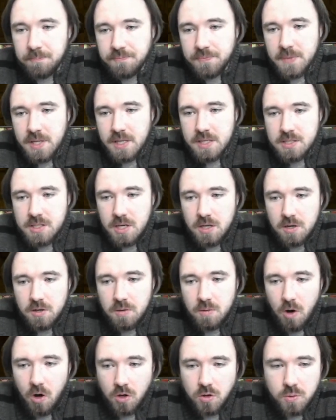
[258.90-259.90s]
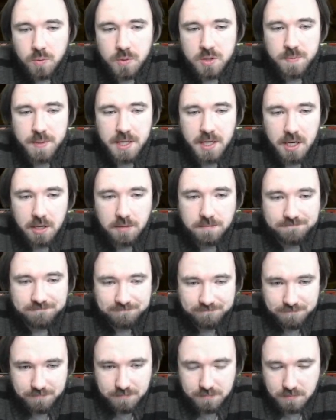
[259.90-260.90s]
So onwards we go.
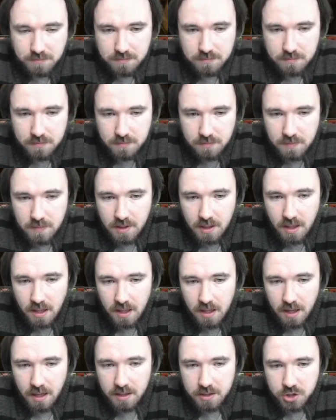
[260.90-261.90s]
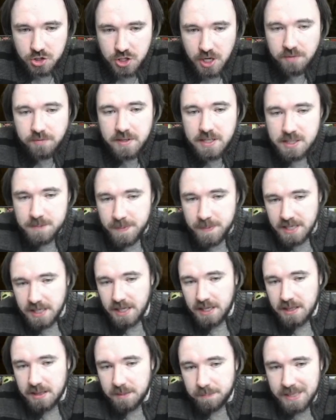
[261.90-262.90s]
Generally
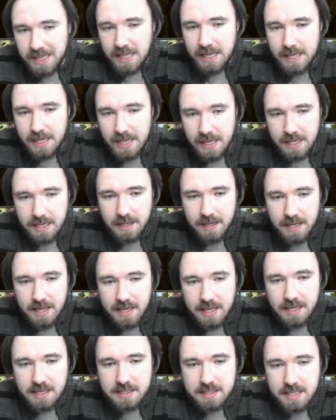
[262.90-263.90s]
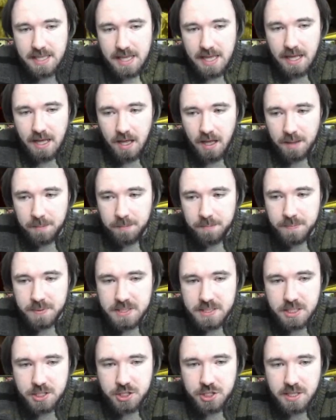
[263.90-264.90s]
speaking, the play here is that I'm
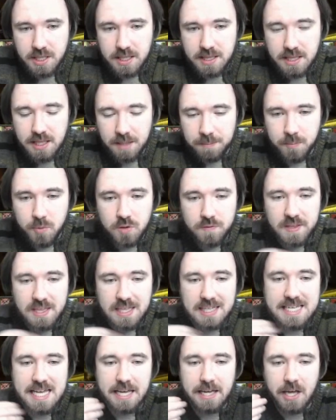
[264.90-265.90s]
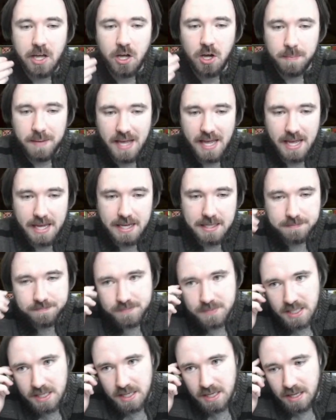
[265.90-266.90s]
moving the tank up ahead.
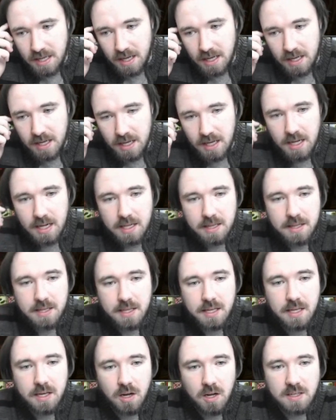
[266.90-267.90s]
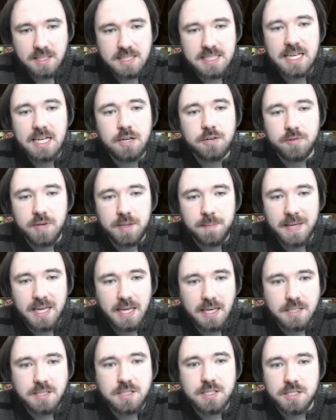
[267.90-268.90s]
The artillery
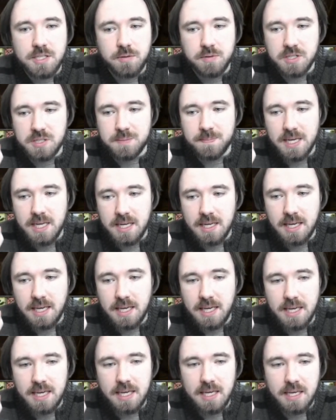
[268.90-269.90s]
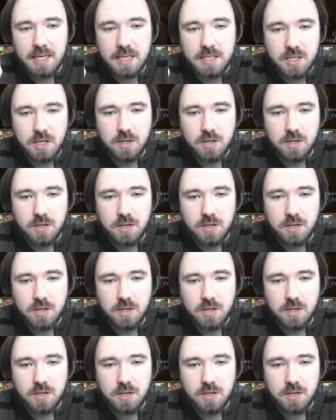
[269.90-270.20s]
piece, so to speak, is